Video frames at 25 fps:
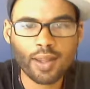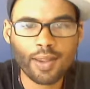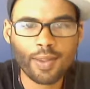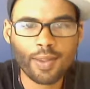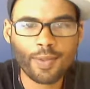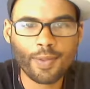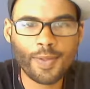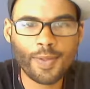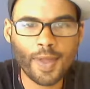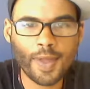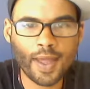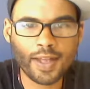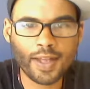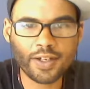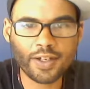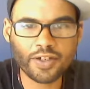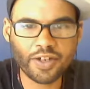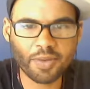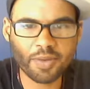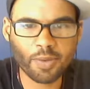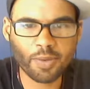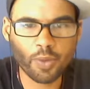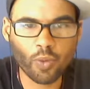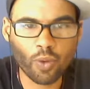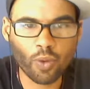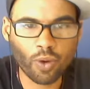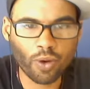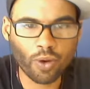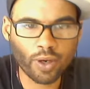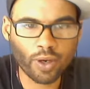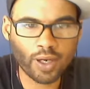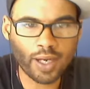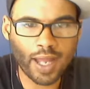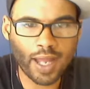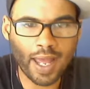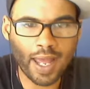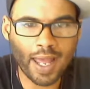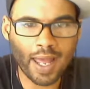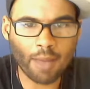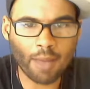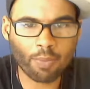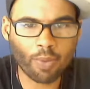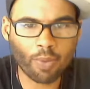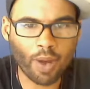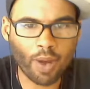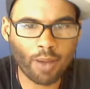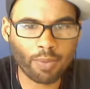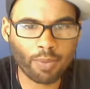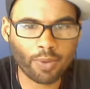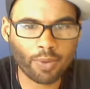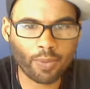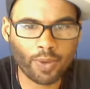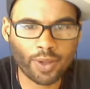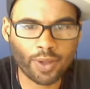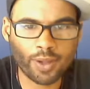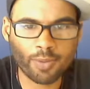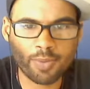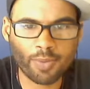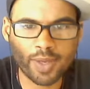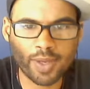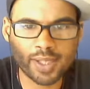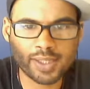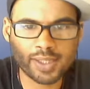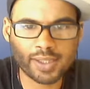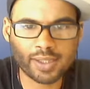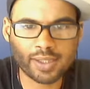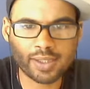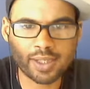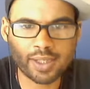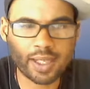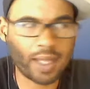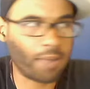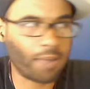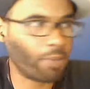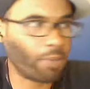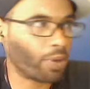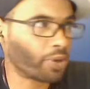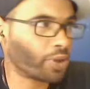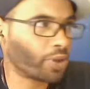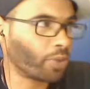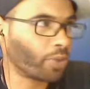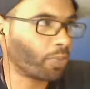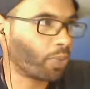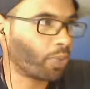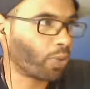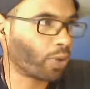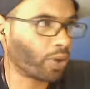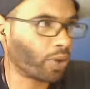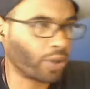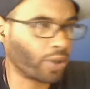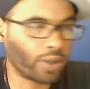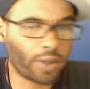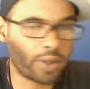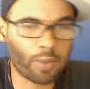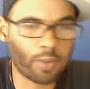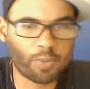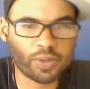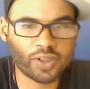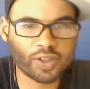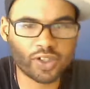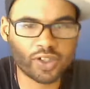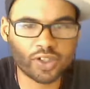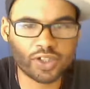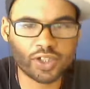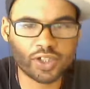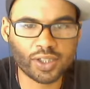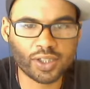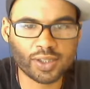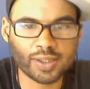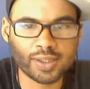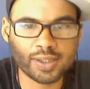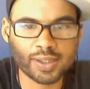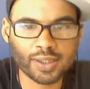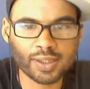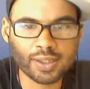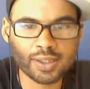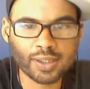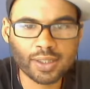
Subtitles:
than Jimmy Ward at probably one of the best and most important positions?